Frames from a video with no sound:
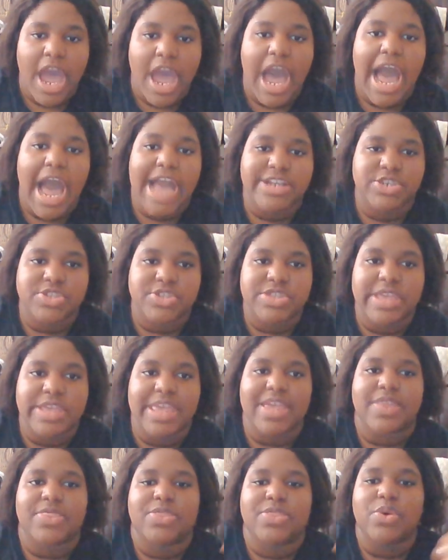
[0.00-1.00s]
I just think
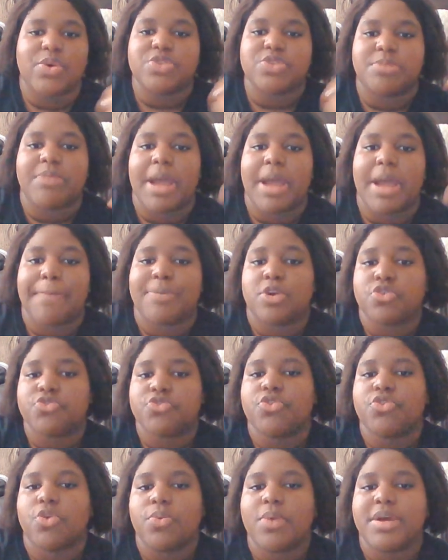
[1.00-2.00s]
those are my
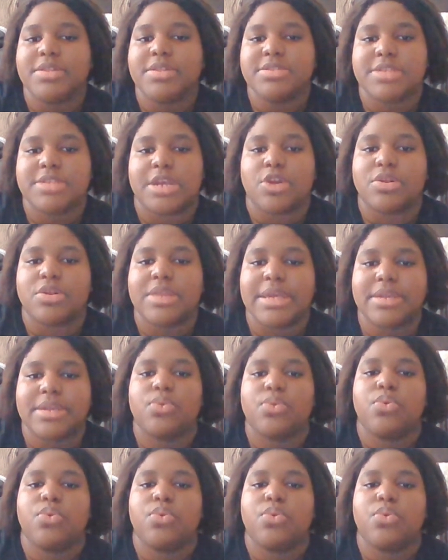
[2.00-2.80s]
personal ones that are like,